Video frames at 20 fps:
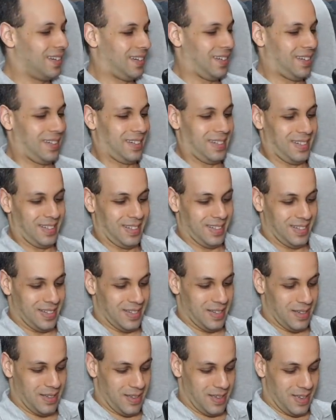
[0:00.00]

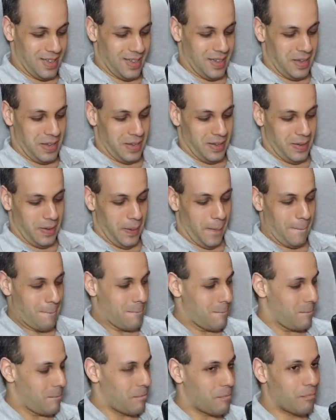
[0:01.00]

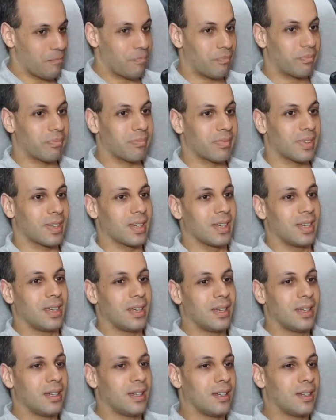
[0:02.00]

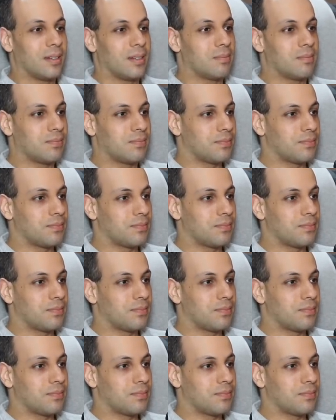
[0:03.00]
Nothing is said.